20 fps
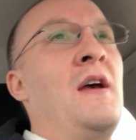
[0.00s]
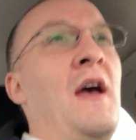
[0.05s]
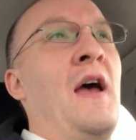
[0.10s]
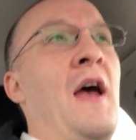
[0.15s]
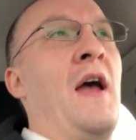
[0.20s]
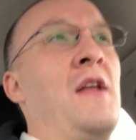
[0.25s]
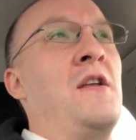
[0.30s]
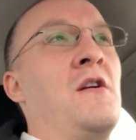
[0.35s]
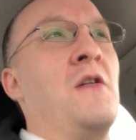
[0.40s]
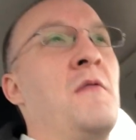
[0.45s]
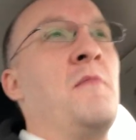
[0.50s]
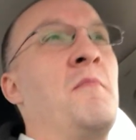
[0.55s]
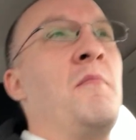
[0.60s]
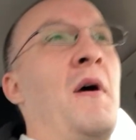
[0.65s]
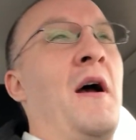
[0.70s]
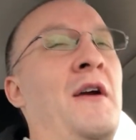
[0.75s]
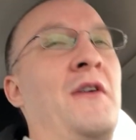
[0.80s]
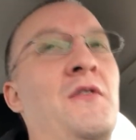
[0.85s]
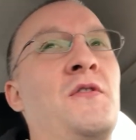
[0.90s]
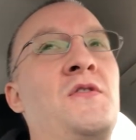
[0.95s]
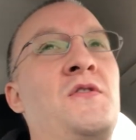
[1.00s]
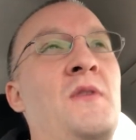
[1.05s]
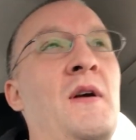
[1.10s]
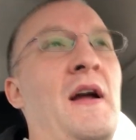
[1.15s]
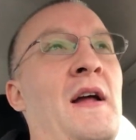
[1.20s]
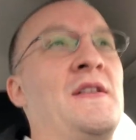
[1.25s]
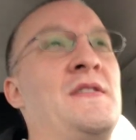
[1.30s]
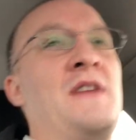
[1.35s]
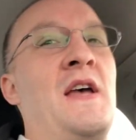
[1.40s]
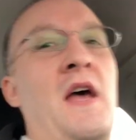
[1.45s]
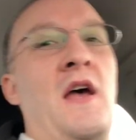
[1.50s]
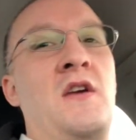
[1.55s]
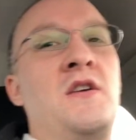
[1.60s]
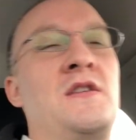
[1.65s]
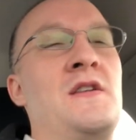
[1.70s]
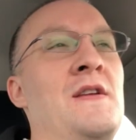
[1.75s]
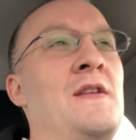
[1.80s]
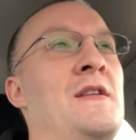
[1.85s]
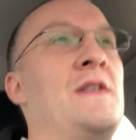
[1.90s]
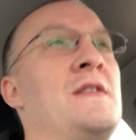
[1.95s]
and your
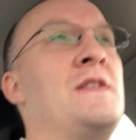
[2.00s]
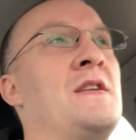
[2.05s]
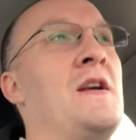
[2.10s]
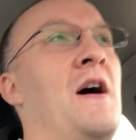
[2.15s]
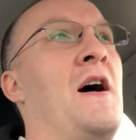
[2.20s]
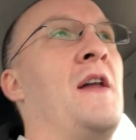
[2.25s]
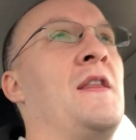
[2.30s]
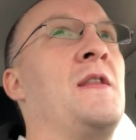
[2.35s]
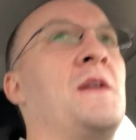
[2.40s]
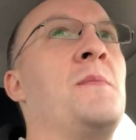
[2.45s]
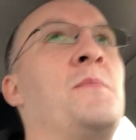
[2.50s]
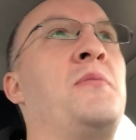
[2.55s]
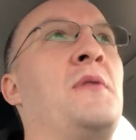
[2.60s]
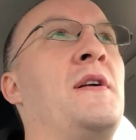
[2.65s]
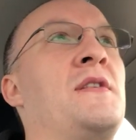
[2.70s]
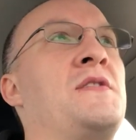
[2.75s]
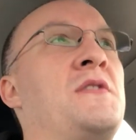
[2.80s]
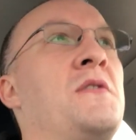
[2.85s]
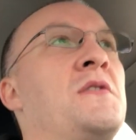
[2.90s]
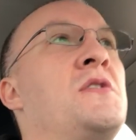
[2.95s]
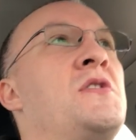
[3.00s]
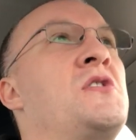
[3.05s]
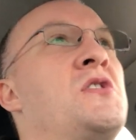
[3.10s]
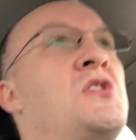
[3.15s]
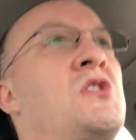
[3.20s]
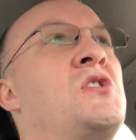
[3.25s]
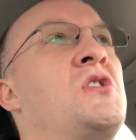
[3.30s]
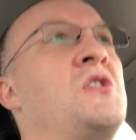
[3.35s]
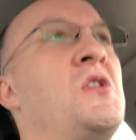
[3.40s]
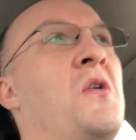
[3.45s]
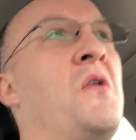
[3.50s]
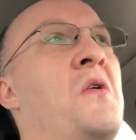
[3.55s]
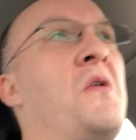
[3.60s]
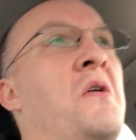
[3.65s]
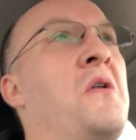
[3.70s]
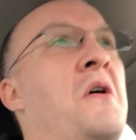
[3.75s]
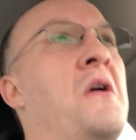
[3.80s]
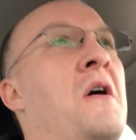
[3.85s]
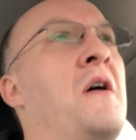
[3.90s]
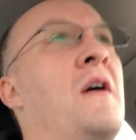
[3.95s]
microtransactions on the Blizzard
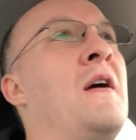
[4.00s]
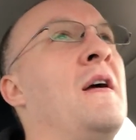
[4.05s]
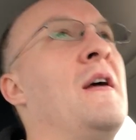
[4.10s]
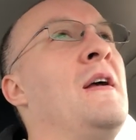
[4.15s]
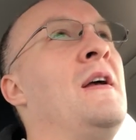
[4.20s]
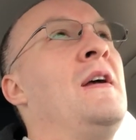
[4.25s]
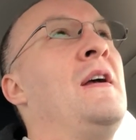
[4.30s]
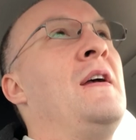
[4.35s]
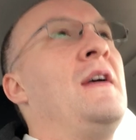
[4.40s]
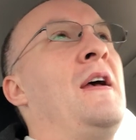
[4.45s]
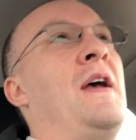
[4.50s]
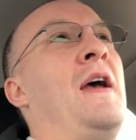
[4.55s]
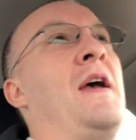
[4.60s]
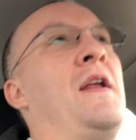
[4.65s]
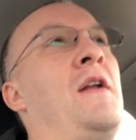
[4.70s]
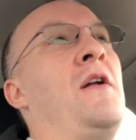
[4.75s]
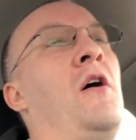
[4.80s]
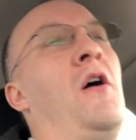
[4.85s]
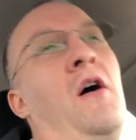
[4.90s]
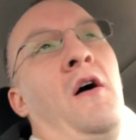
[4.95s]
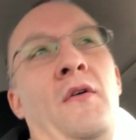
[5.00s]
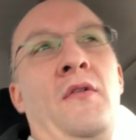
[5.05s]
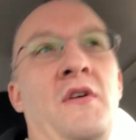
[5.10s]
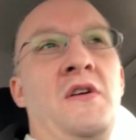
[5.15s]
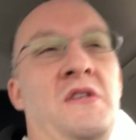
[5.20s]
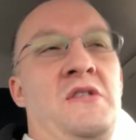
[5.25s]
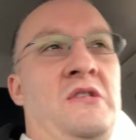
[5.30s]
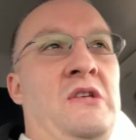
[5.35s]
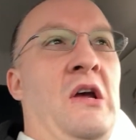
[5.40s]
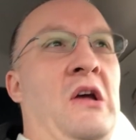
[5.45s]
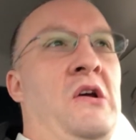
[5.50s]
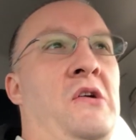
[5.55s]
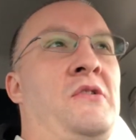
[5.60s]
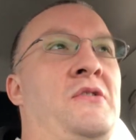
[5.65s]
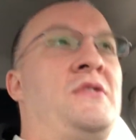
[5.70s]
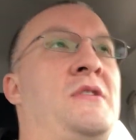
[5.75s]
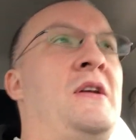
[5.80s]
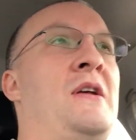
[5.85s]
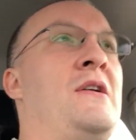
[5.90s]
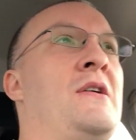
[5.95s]
store, and all these
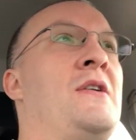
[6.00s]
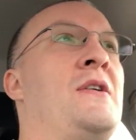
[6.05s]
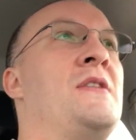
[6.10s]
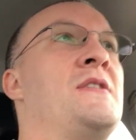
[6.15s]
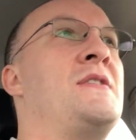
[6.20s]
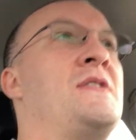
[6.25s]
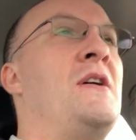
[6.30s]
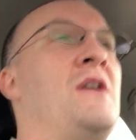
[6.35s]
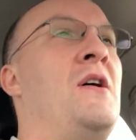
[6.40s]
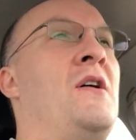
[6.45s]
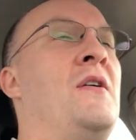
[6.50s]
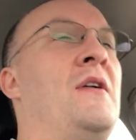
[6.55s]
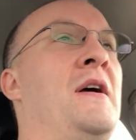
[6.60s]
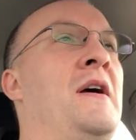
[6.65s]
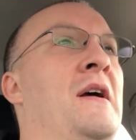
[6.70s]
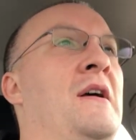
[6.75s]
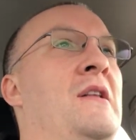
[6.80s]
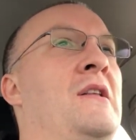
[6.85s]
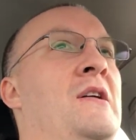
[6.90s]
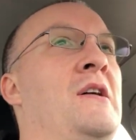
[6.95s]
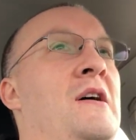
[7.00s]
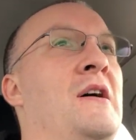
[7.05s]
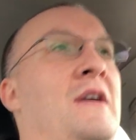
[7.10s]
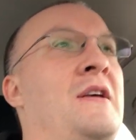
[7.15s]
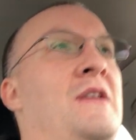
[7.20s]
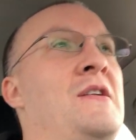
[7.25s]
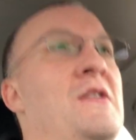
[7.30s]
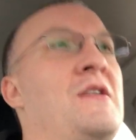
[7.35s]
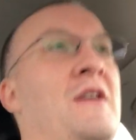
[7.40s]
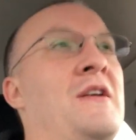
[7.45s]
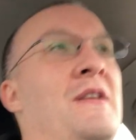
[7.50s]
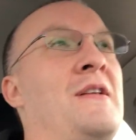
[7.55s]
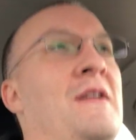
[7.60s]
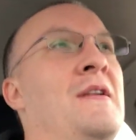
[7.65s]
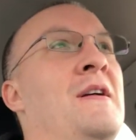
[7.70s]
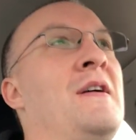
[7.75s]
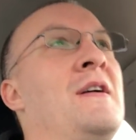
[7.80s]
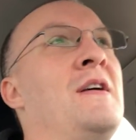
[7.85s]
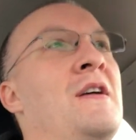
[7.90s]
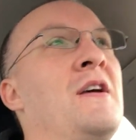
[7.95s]
sales deals. Oh, hey, look, you can
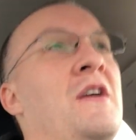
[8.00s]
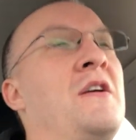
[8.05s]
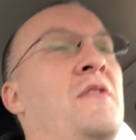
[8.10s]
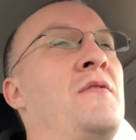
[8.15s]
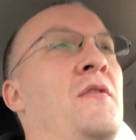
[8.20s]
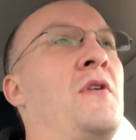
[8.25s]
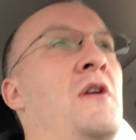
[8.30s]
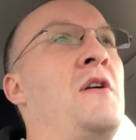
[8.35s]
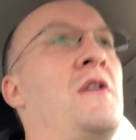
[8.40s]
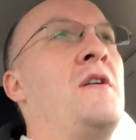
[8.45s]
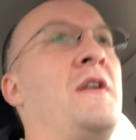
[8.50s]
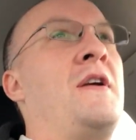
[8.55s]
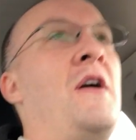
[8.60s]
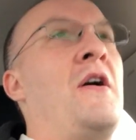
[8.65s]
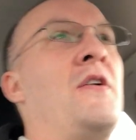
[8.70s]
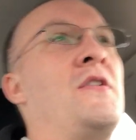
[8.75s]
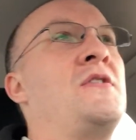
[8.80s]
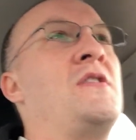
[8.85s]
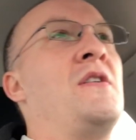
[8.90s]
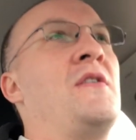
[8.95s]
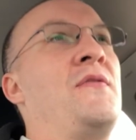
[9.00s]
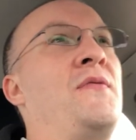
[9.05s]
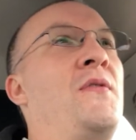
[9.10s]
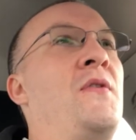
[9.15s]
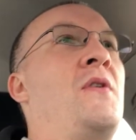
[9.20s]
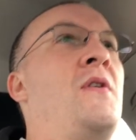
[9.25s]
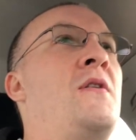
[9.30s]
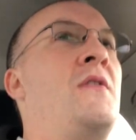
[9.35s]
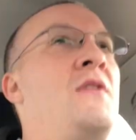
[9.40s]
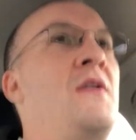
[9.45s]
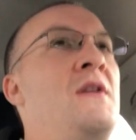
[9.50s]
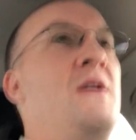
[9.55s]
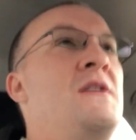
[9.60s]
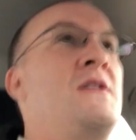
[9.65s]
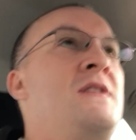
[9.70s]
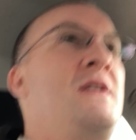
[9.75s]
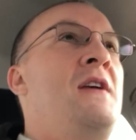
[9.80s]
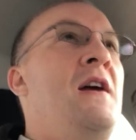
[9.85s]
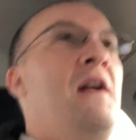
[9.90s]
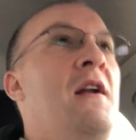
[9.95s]
convert your character for the
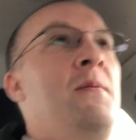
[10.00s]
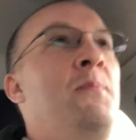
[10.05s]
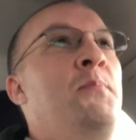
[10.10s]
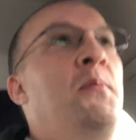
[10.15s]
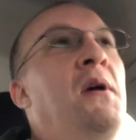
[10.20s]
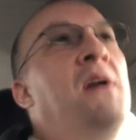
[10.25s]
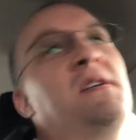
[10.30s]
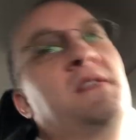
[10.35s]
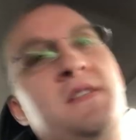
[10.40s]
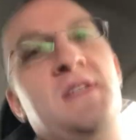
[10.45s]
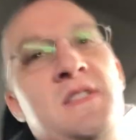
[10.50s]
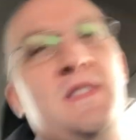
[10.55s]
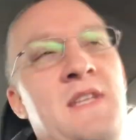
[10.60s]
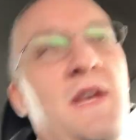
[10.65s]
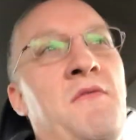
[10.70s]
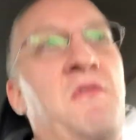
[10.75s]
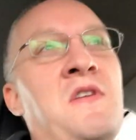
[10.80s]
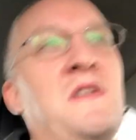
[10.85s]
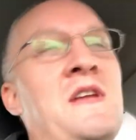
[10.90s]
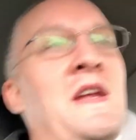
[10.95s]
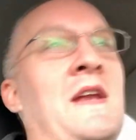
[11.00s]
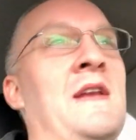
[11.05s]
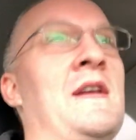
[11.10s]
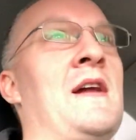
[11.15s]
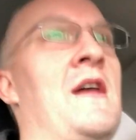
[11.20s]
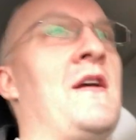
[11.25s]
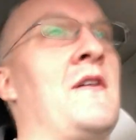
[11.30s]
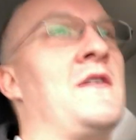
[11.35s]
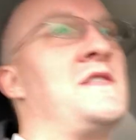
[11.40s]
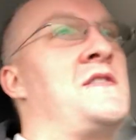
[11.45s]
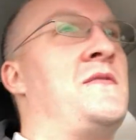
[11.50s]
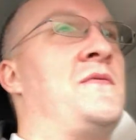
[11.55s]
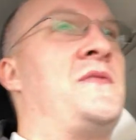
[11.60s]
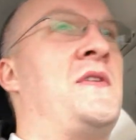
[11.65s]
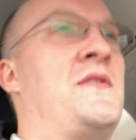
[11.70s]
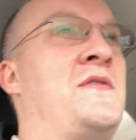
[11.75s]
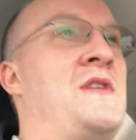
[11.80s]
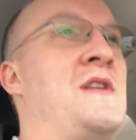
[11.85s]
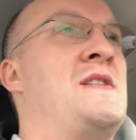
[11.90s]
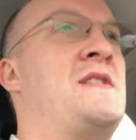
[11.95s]
discounted price of
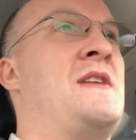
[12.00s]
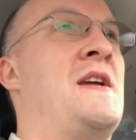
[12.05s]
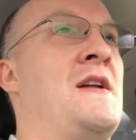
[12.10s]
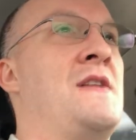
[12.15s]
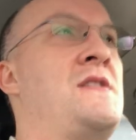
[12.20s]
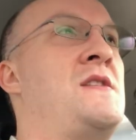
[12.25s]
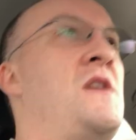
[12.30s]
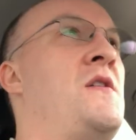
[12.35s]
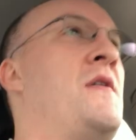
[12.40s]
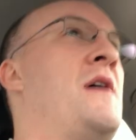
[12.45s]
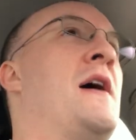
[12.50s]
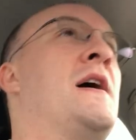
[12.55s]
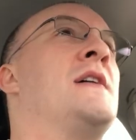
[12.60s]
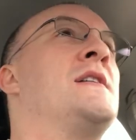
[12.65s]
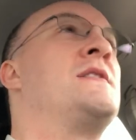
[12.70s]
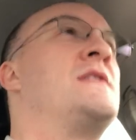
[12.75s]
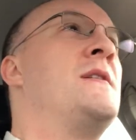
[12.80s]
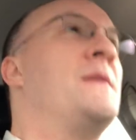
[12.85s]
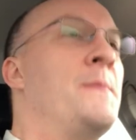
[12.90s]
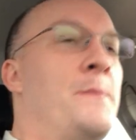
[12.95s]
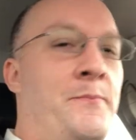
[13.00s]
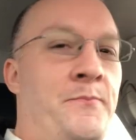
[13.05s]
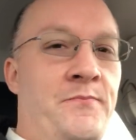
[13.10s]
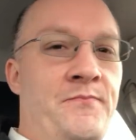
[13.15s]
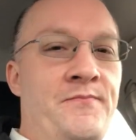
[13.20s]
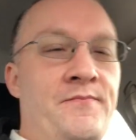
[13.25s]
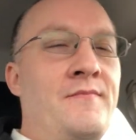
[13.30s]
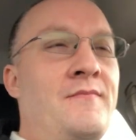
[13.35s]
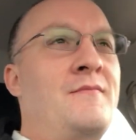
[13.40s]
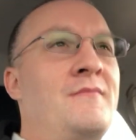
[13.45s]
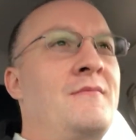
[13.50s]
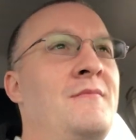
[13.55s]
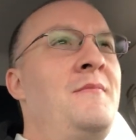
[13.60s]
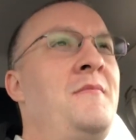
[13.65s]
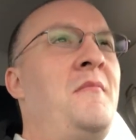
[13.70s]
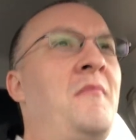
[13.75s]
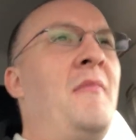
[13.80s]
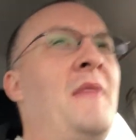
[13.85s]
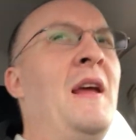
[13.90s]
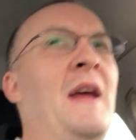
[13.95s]
$17.50 US.
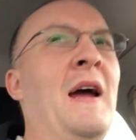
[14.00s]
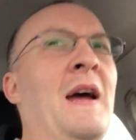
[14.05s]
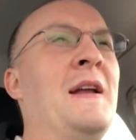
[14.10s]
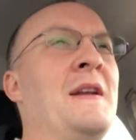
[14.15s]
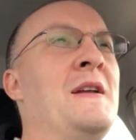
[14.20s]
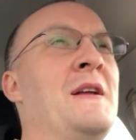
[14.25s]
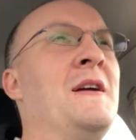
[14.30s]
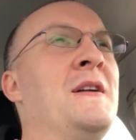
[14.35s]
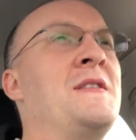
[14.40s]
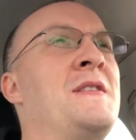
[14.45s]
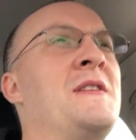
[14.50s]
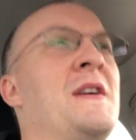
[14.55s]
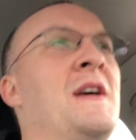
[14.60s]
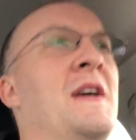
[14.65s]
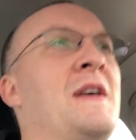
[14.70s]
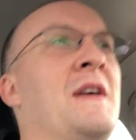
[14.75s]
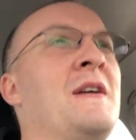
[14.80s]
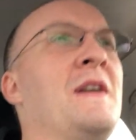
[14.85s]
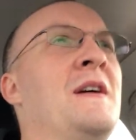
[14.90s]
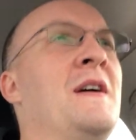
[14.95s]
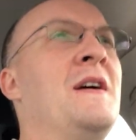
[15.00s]
And it's like,